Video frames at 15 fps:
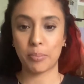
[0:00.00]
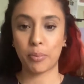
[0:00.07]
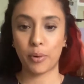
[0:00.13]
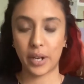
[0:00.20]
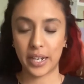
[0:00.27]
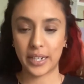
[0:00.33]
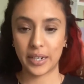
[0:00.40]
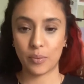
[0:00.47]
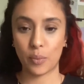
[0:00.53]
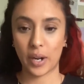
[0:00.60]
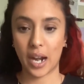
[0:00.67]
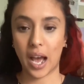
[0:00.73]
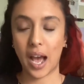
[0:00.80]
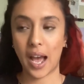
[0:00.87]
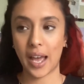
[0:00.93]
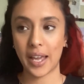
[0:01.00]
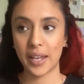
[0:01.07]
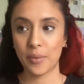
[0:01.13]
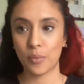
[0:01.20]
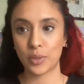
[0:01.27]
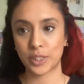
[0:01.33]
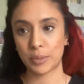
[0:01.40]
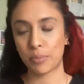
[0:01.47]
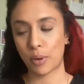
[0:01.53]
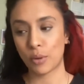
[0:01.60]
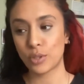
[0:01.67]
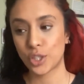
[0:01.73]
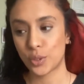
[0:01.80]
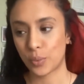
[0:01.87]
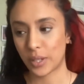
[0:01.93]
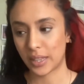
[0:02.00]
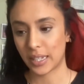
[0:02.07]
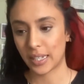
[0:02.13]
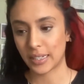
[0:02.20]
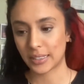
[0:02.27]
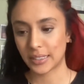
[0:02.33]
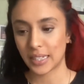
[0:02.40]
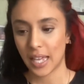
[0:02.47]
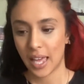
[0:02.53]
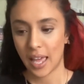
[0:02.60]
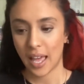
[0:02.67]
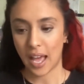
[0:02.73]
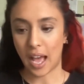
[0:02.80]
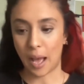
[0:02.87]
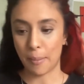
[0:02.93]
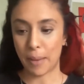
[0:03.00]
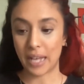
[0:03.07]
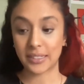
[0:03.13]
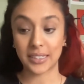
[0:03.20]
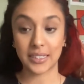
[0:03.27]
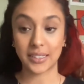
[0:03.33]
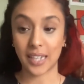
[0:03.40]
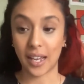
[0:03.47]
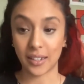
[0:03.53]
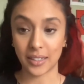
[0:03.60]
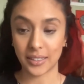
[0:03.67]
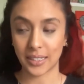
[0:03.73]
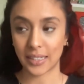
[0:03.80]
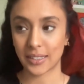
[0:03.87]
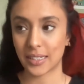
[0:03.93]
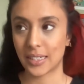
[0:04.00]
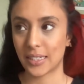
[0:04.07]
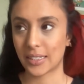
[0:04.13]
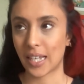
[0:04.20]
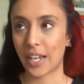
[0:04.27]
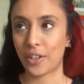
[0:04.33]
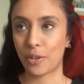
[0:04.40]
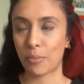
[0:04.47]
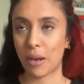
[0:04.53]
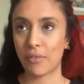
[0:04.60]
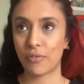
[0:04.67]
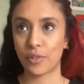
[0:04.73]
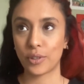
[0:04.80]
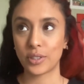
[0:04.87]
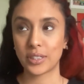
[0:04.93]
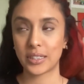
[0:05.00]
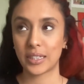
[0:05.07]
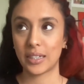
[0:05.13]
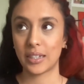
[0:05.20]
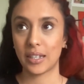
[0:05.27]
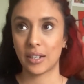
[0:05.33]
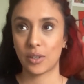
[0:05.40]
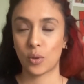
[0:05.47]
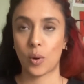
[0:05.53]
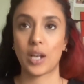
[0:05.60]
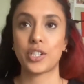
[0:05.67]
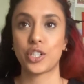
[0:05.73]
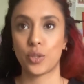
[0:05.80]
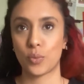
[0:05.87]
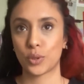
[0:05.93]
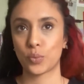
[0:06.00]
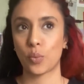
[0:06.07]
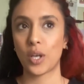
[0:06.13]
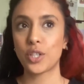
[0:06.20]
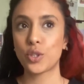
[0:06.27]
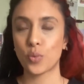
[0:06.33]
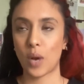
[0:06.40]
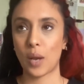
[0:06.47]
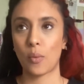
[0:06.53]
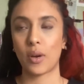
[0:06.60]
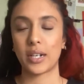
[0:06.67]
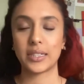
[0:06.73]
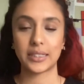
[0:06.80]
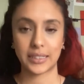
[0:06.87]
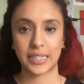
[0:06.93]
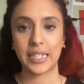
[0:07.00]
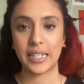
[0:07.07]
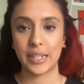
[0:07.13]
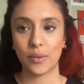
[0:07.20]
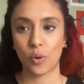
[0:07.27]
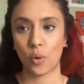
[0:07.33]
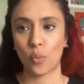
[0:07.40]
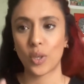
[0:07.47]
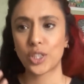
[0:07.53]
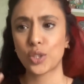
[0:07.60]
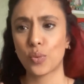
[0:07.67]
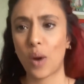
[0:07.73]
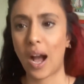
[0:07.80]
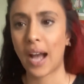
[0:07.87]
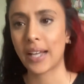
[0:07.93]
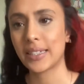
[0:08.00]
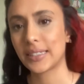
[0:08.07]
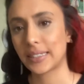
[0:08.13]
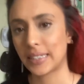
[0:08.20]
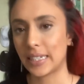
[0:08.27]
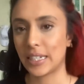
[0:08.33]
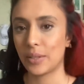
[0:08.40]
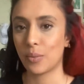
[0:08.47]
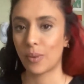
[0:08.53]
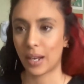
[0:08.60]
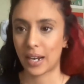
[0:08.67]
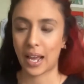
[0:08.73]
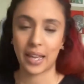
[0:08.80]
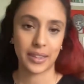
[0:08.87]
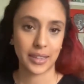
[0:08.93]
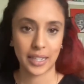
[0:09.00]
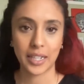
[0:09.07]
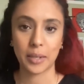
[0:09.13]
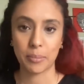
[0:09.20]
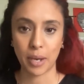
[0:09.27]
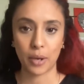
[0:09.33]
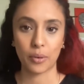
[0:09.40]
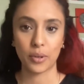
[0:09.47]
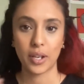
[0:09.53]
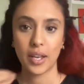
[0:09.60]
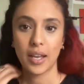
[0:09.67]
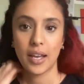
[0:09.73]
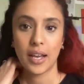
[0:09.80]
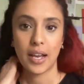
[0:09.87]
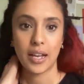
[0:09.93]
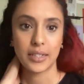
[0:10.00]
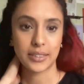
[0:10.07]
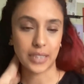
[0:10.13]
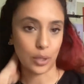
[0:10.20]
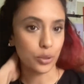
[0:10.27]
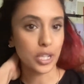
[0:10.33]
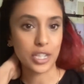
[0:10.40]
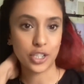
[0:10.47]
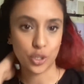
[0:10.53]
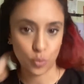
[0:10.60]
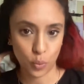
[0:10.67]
print. When I was approached with this um, as a stylist, as a designer, my first question was, what do I want to see, or what do I see when I think about South Asian